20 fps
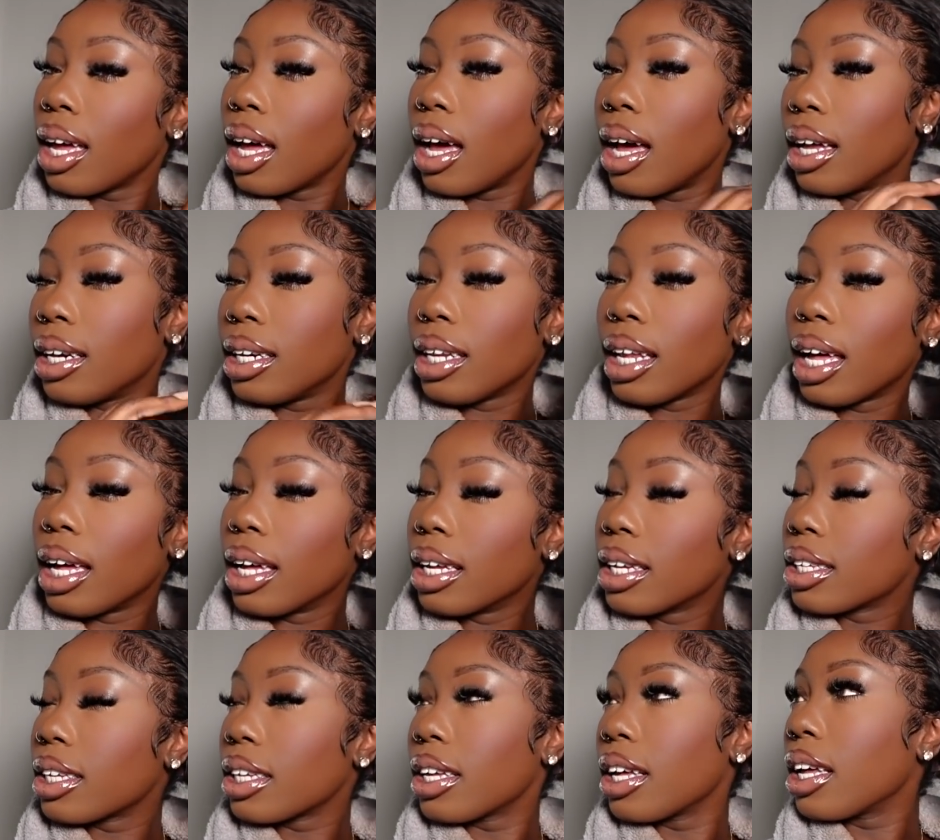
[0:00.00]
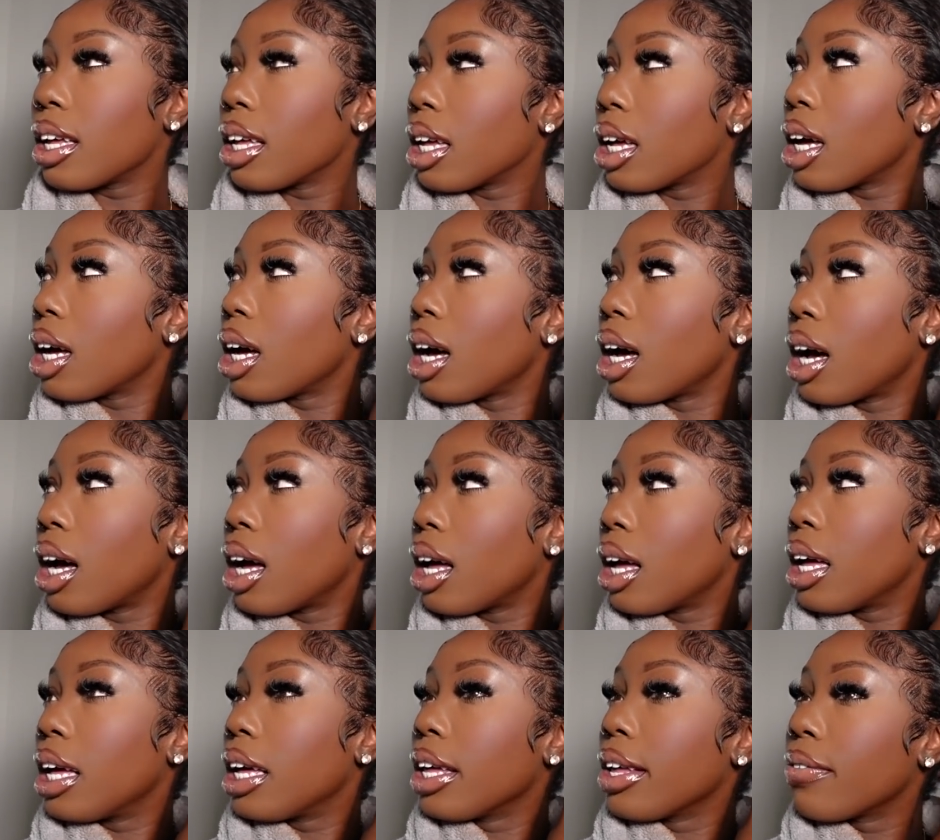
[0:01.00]
And like
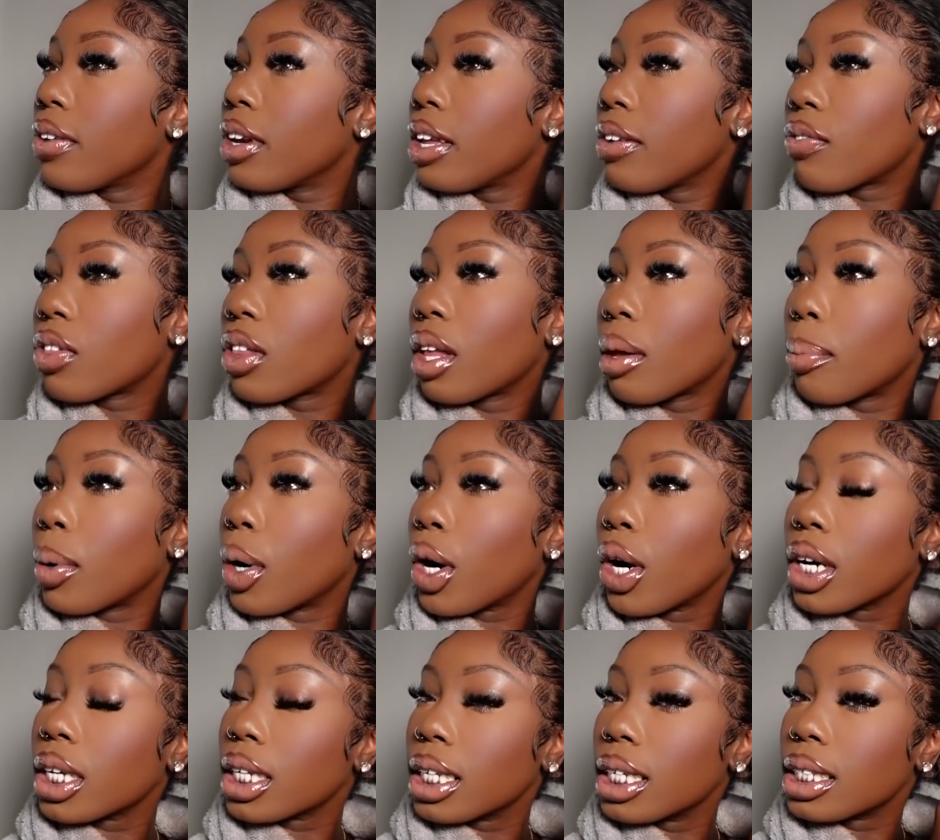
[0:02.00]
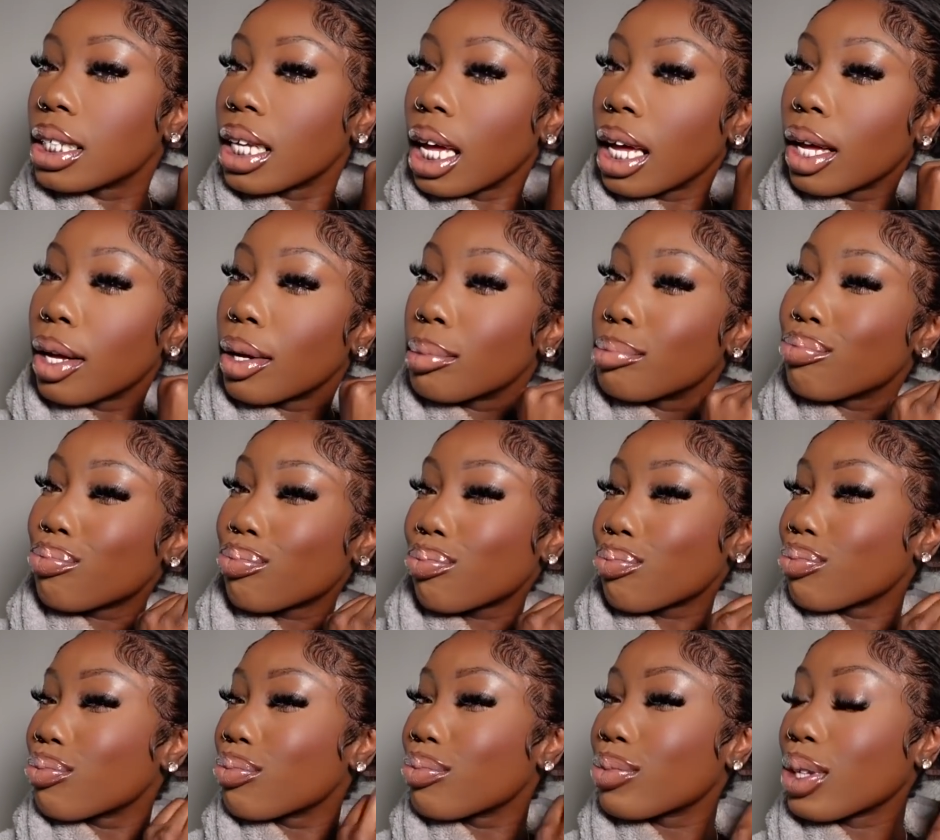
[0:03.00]
even if the party is like
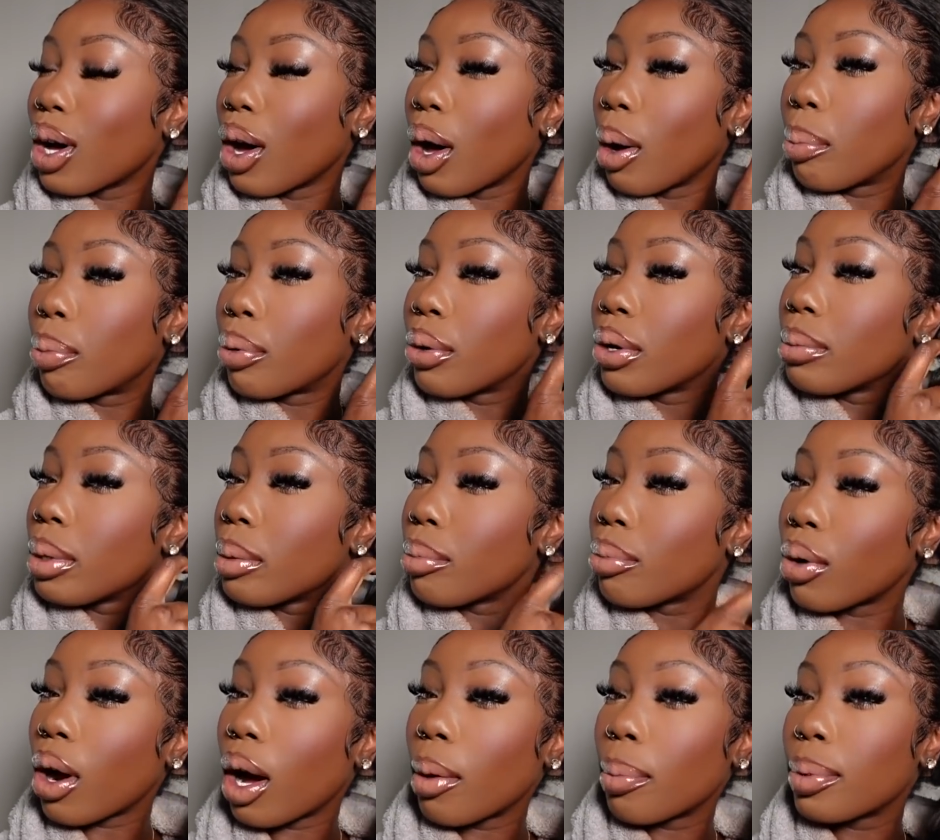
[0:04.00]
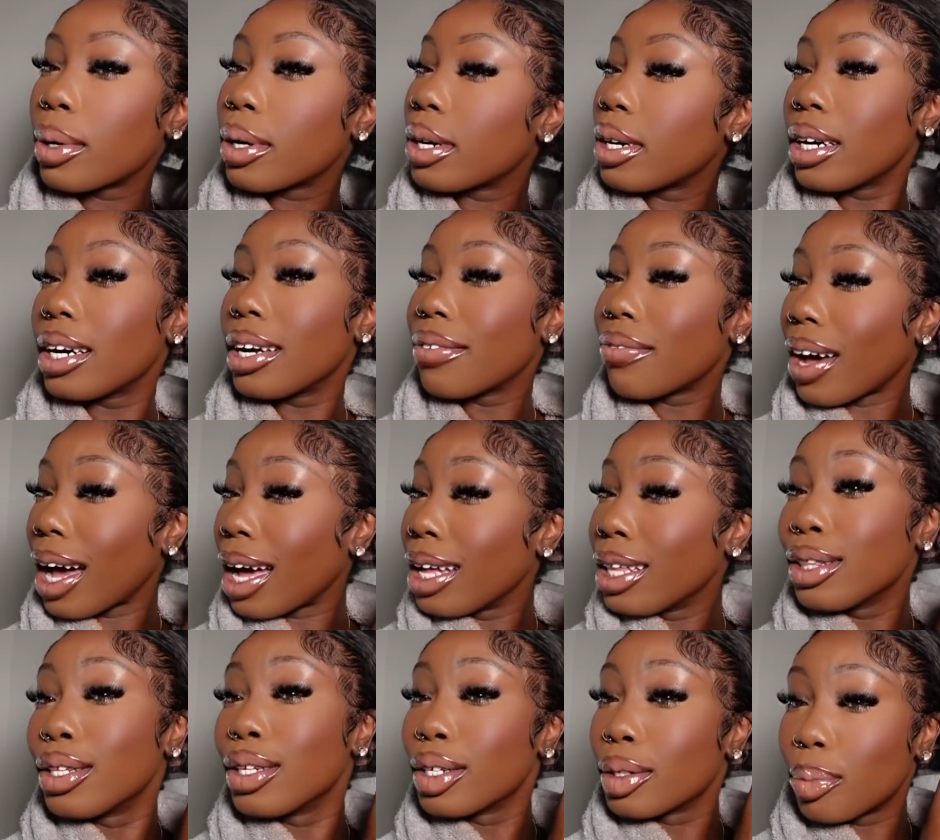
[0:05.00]
all prim and proper, if I
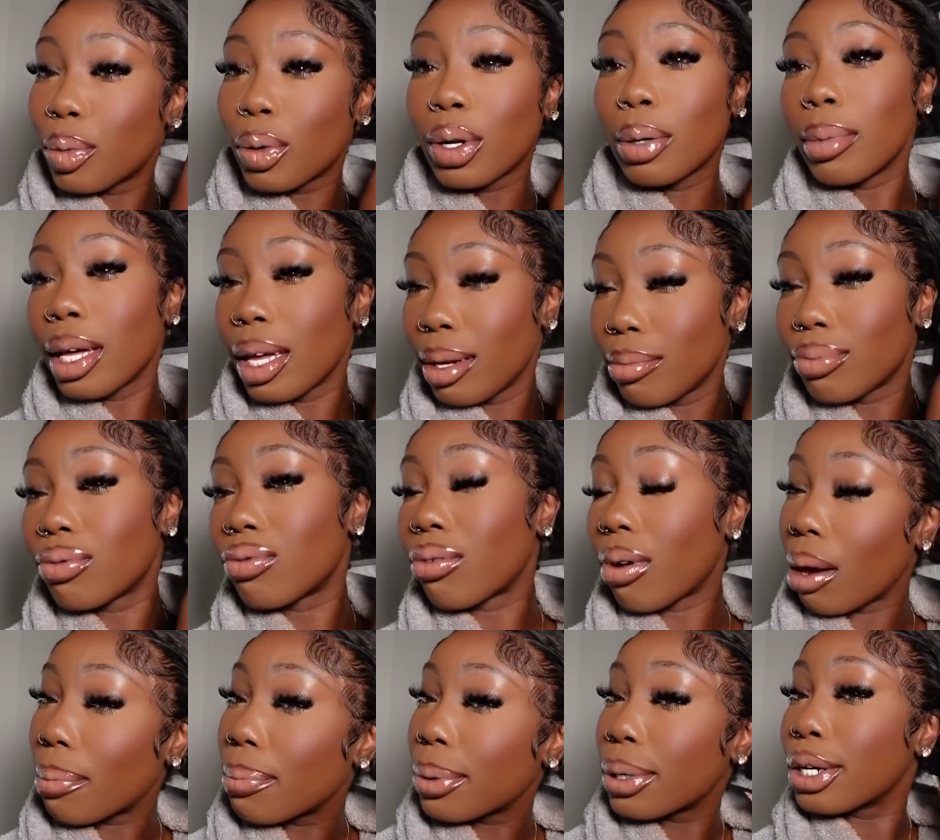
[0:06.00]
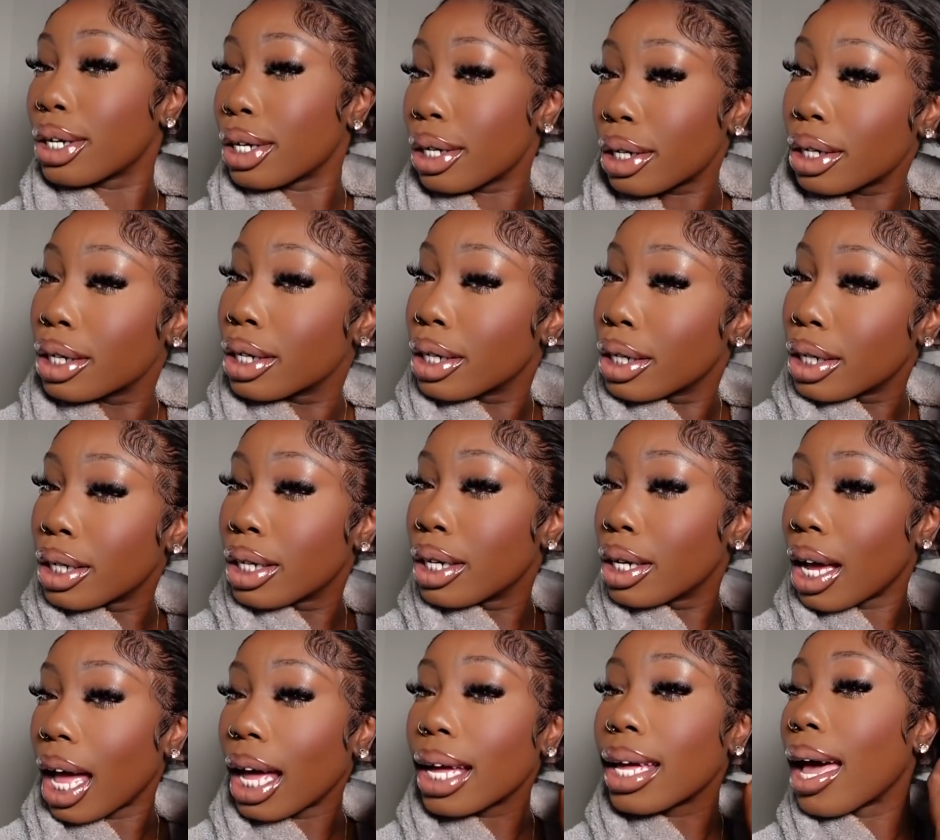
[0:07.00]
look prim and proper,
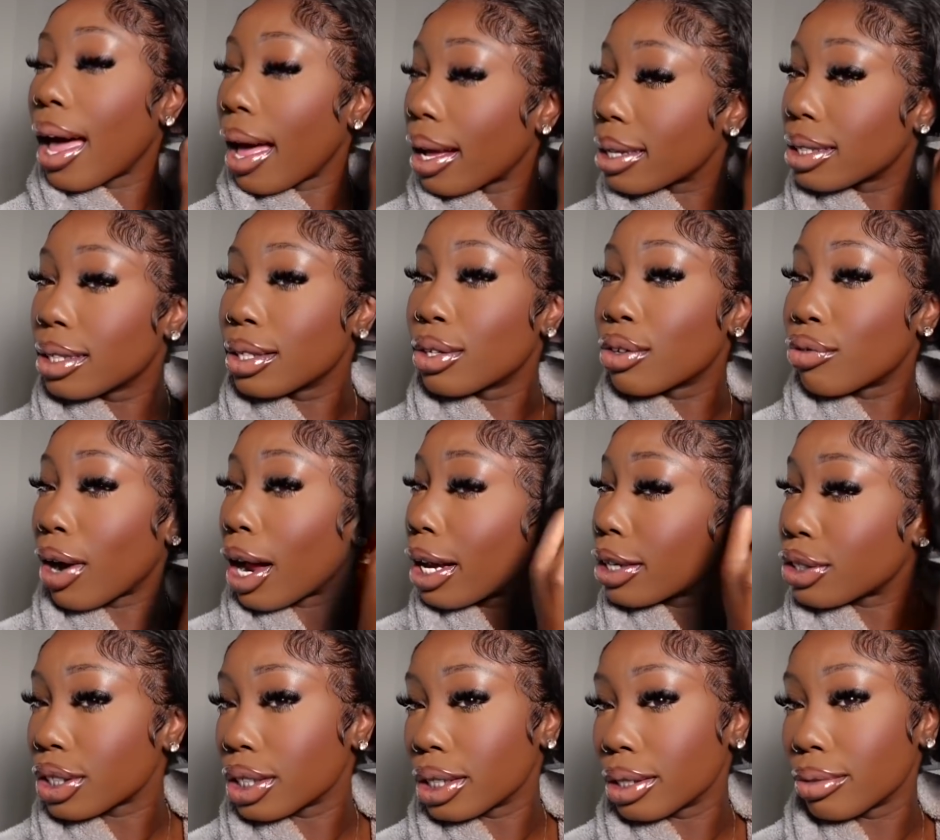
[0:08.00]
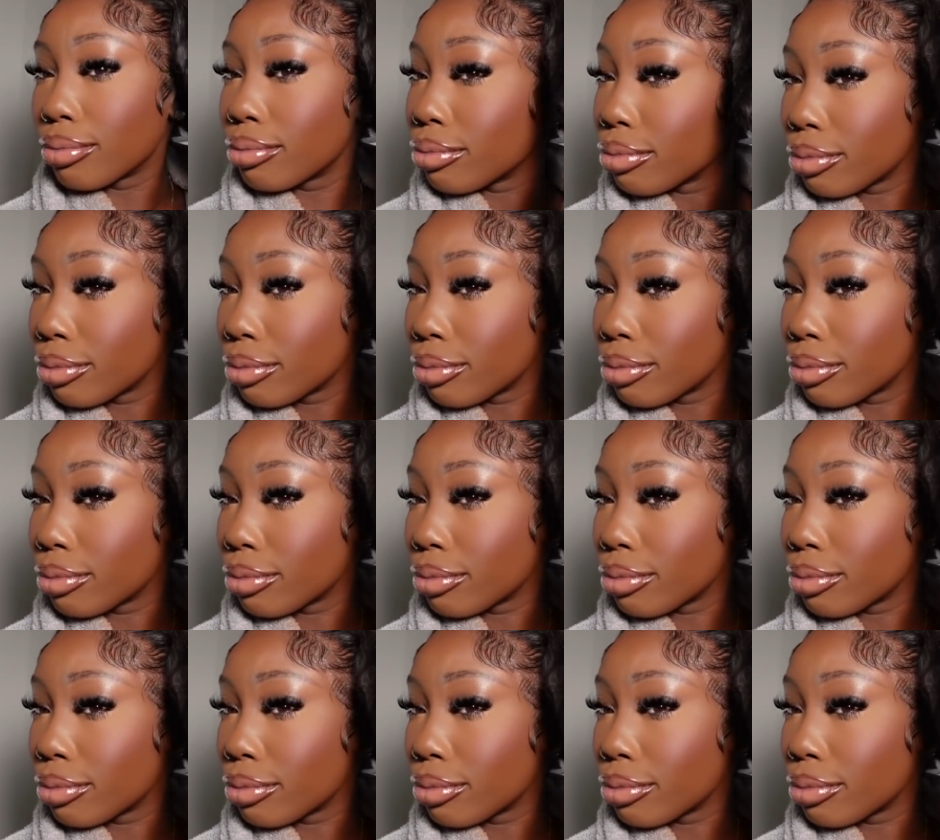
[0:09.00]
I could act a little ratchet.